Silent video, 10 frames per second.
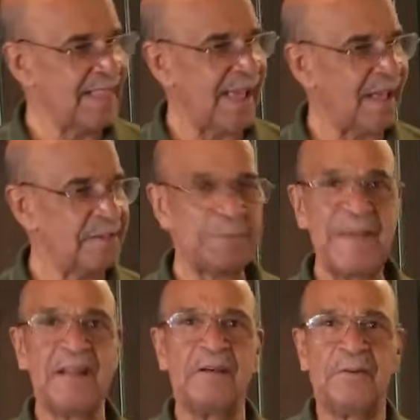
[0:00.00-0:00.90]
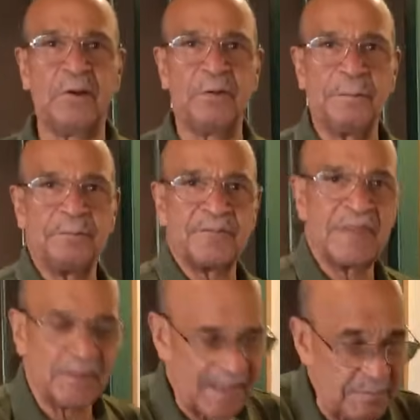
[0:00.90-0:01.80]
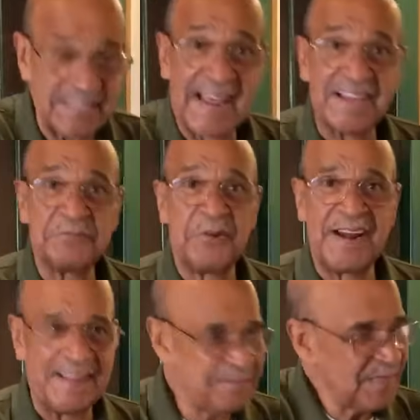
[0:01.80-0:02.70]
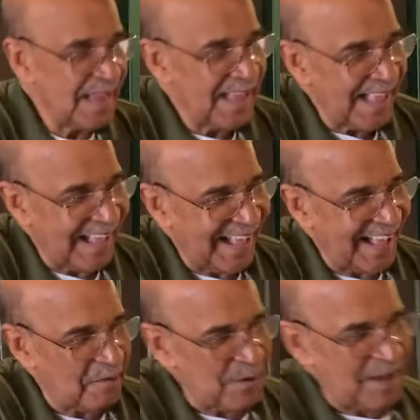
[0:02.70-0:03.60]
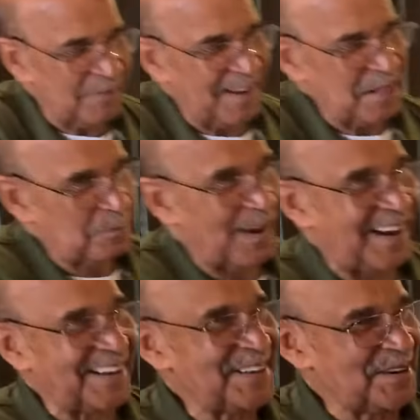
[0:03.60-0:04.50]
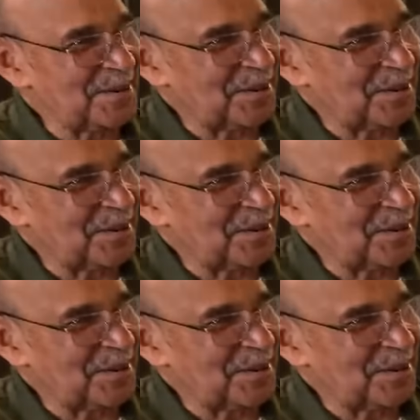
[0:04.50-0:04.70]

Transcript: Now, speaking of old, besides Freddie, we have another product here